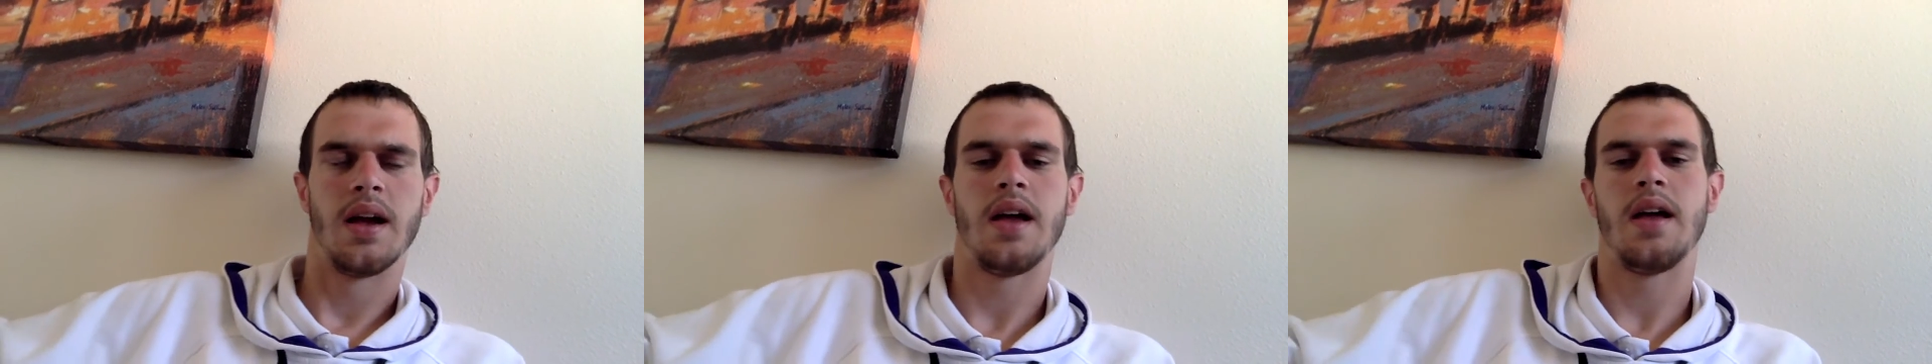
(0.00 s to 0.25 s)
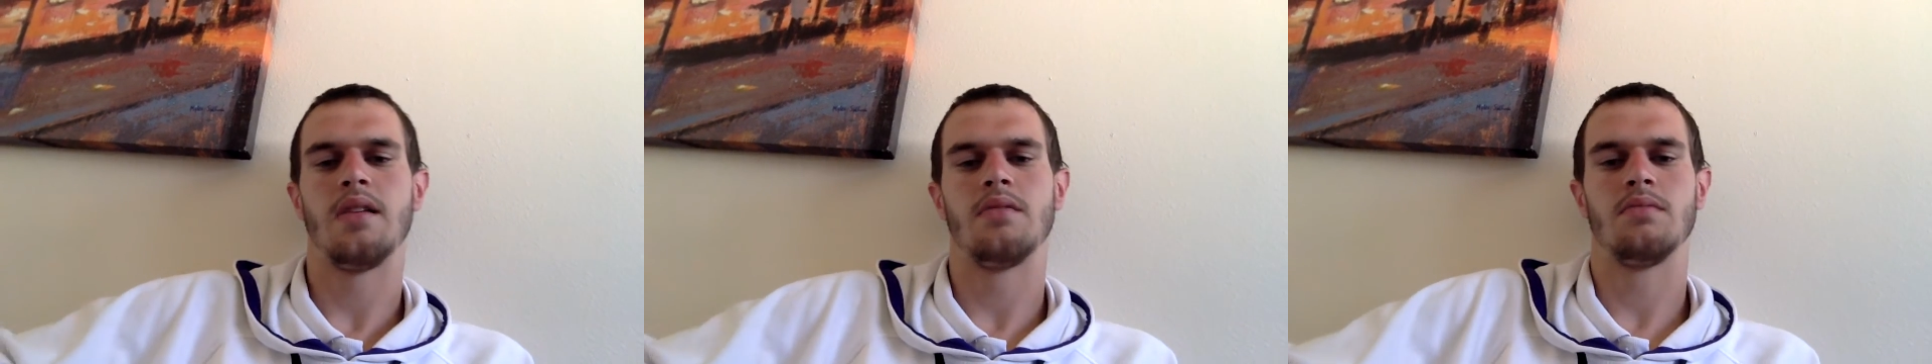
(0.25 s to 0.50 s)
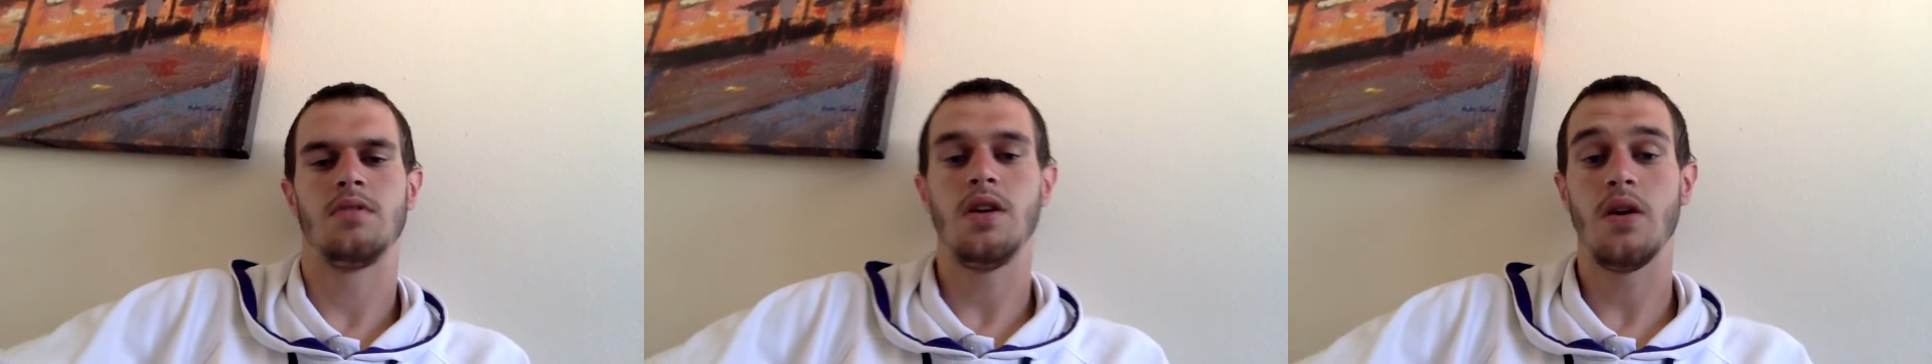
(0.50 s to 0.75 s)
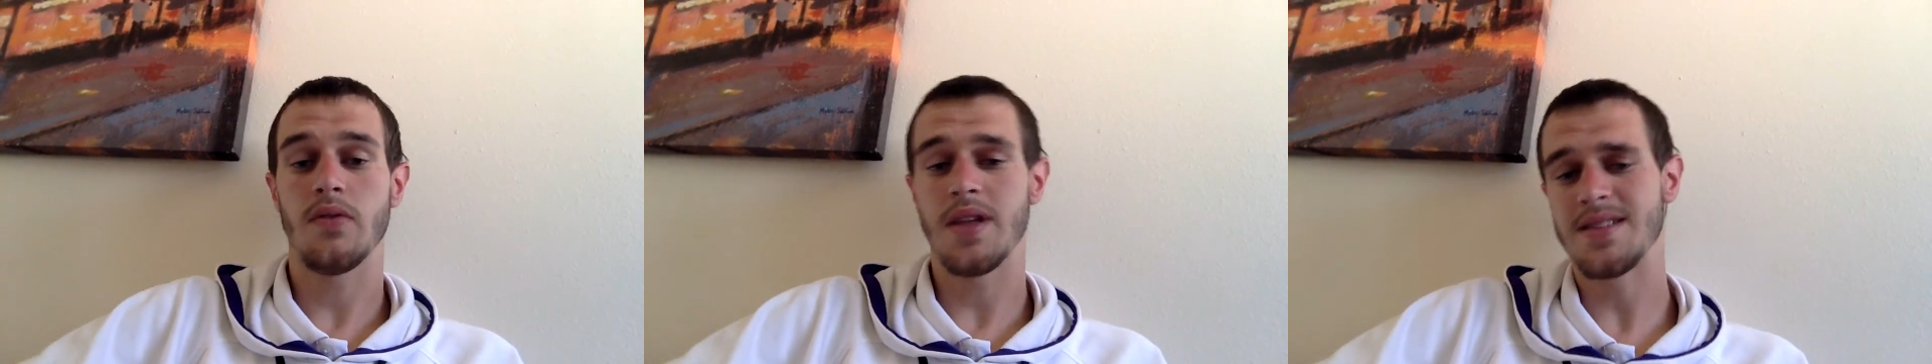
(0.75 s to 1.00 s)
And,
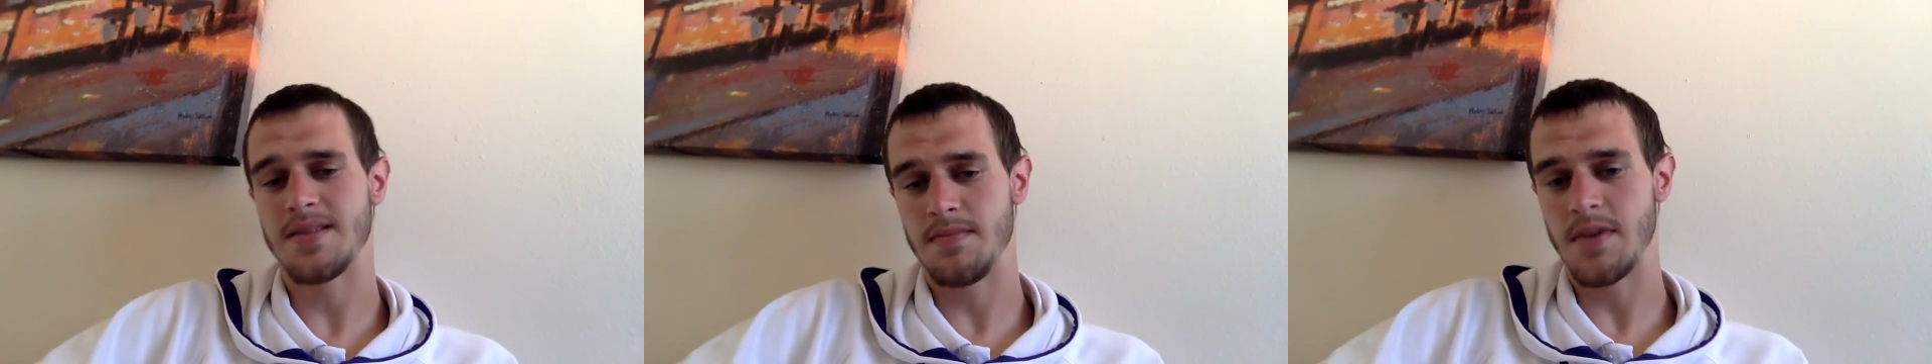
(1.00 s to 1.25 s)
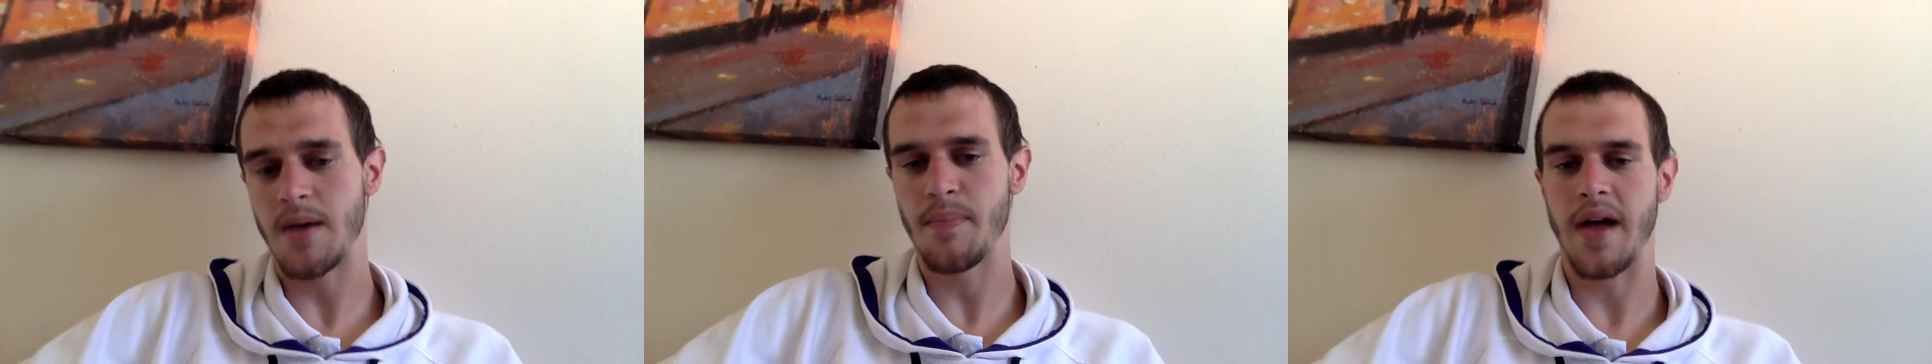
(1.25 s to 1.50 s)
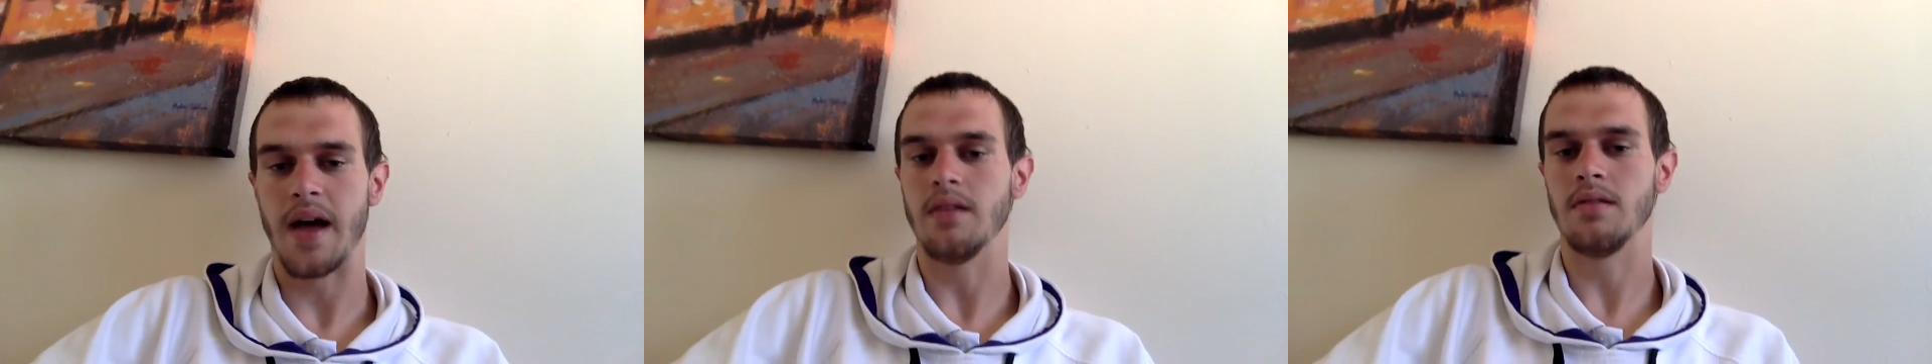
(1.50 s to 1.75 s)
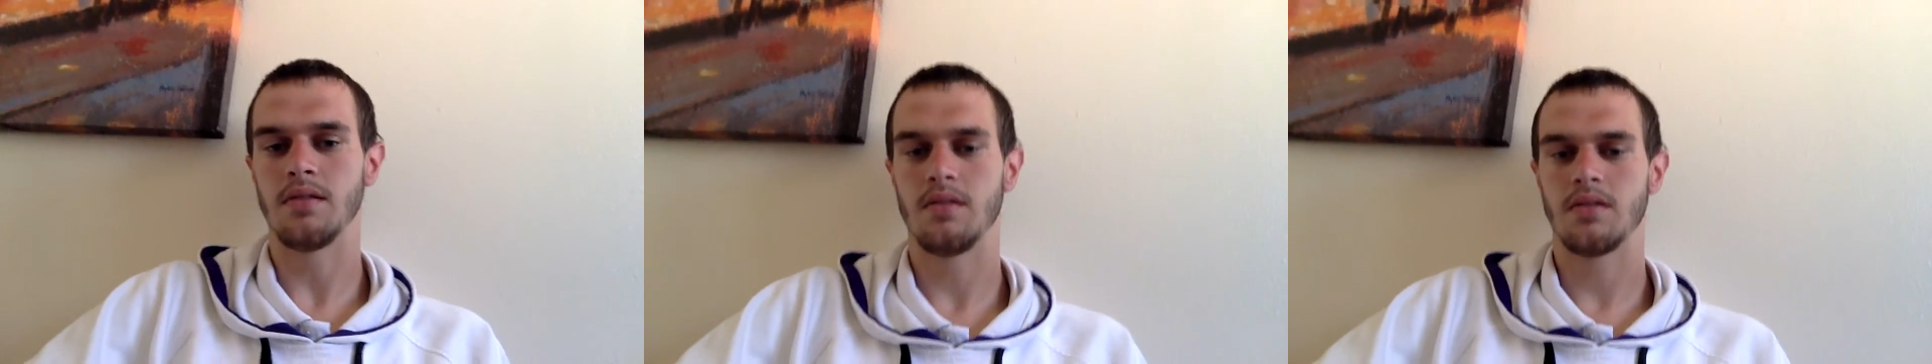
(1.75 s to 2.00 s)
that's not
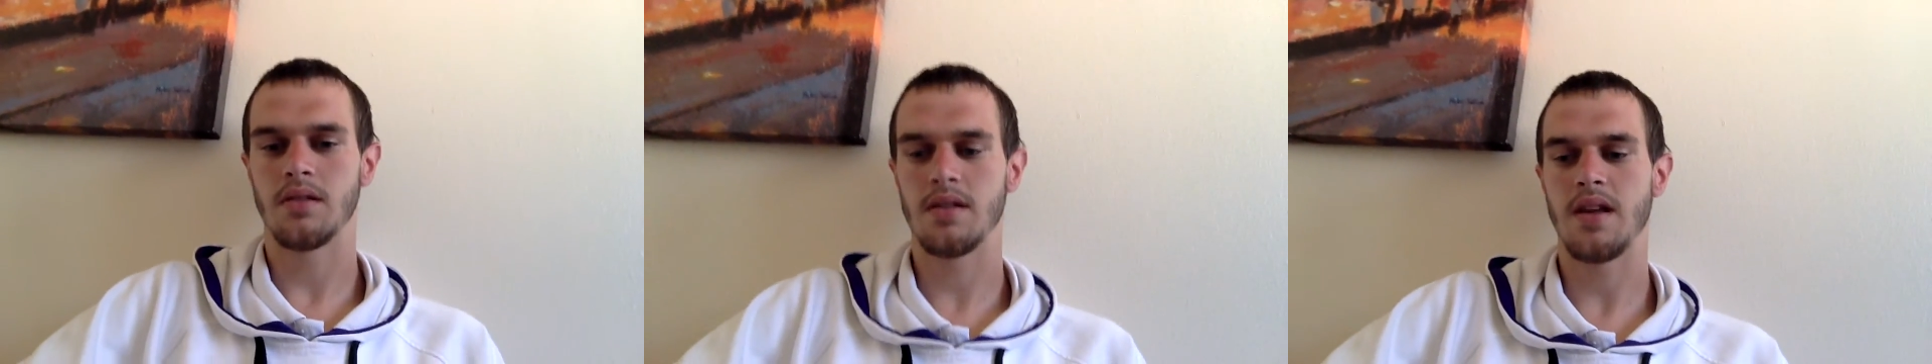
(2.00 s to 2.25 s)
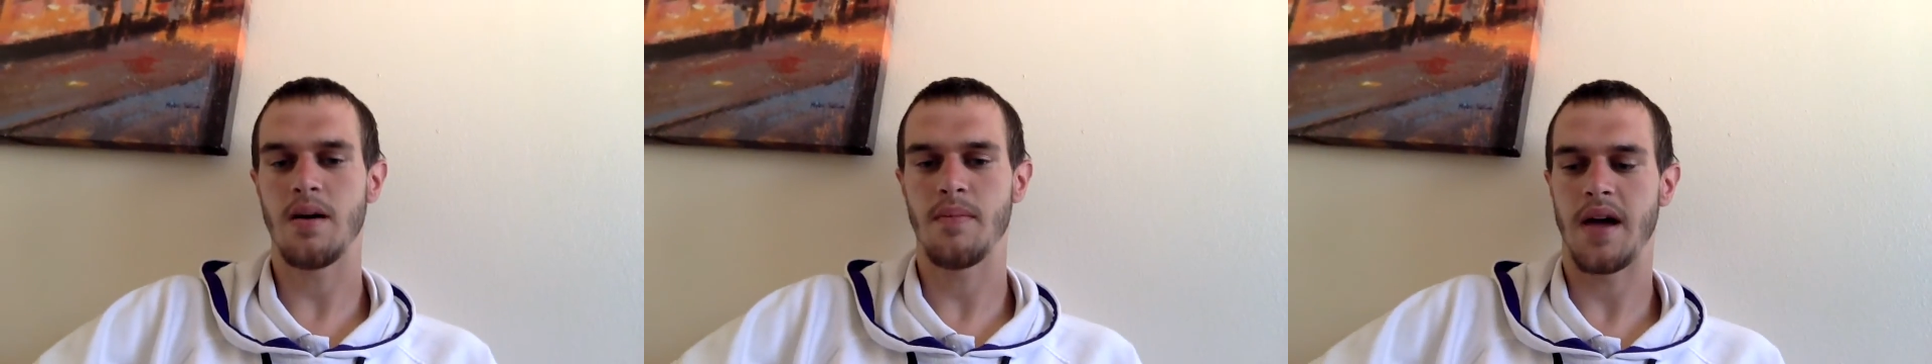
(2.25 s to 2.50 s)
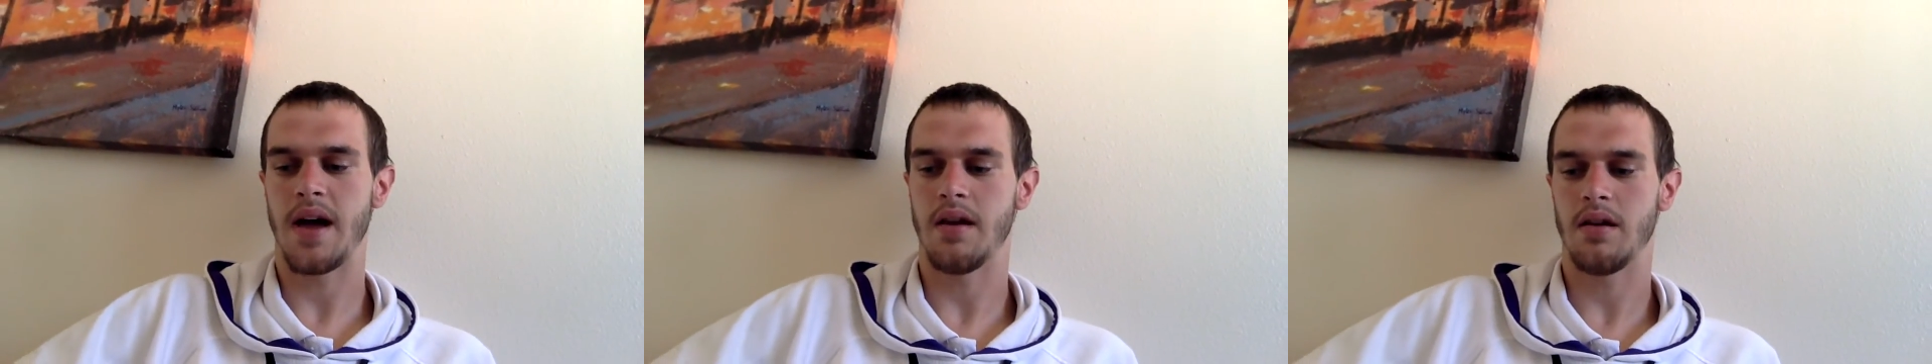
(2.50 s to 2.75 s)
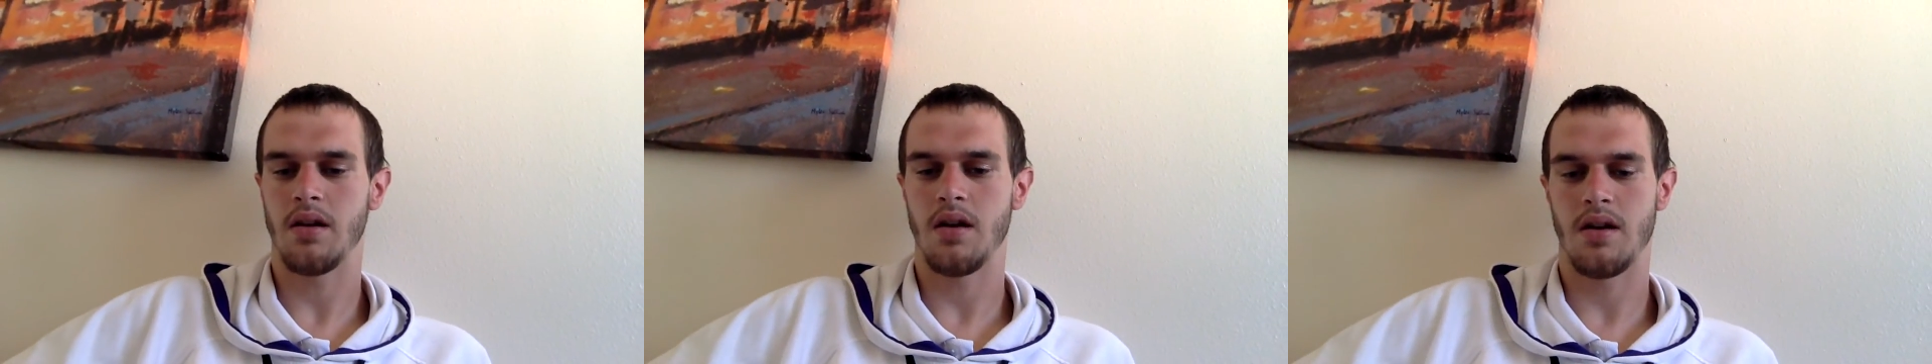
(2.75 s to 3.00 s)
bad. Not
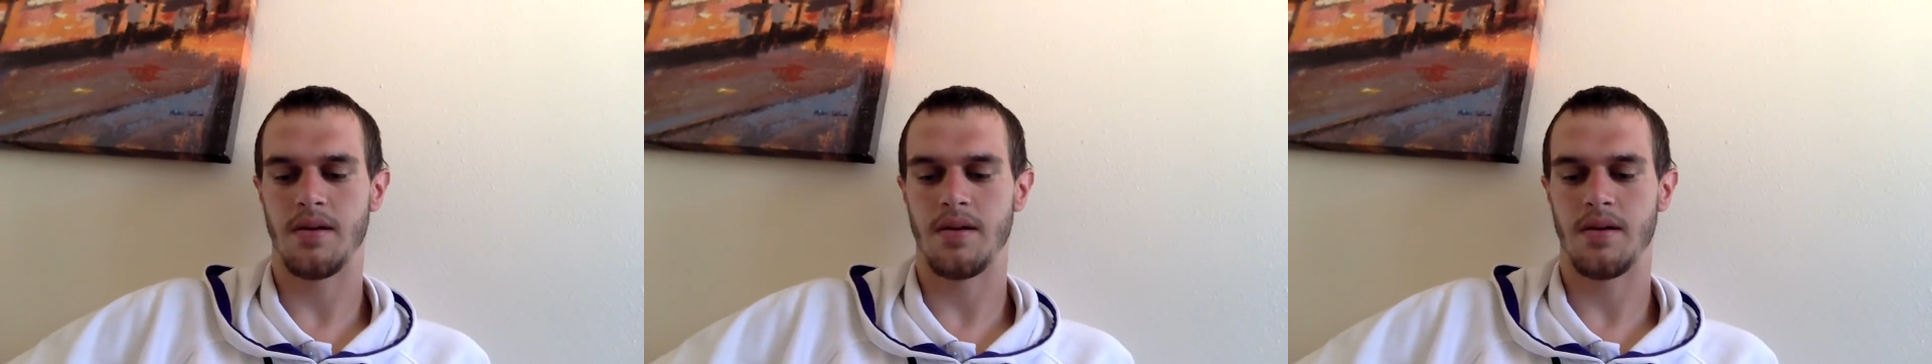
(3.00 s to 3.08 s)
bad.